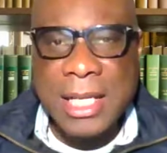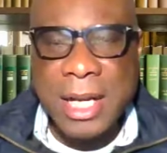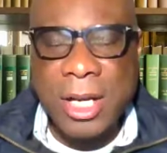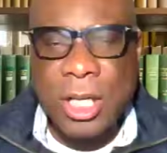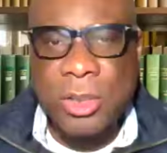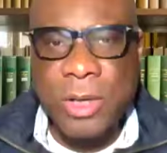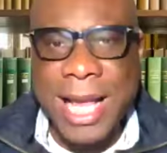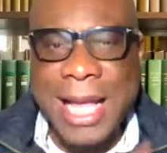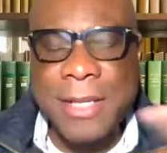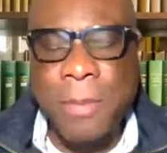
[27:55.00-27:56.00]
that is a
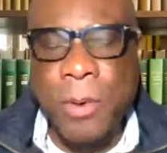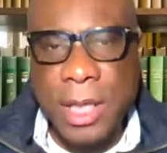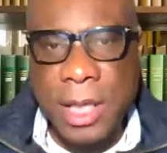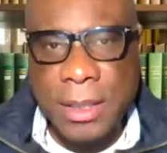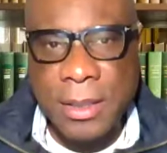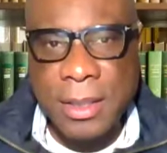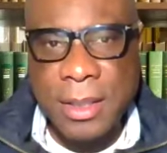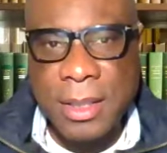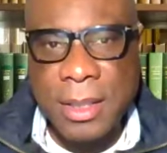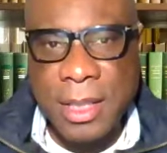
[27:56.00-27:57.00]
country exporting,
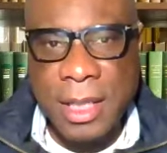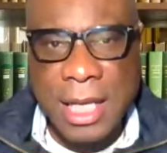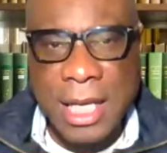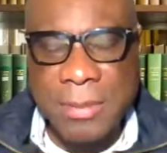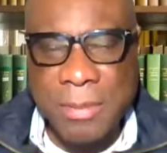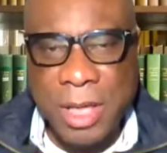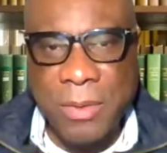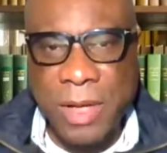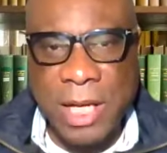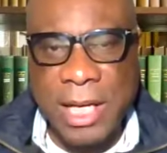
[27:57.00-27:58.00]
gets
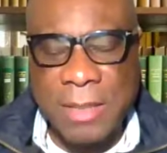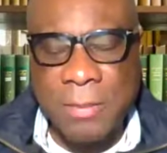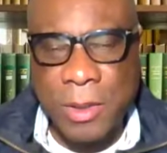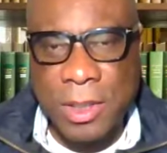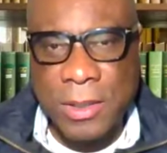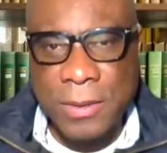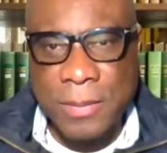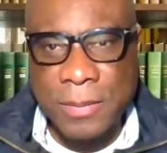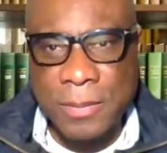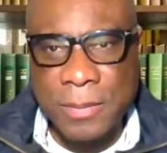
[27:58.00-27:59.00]
money when it exports.
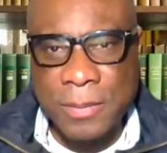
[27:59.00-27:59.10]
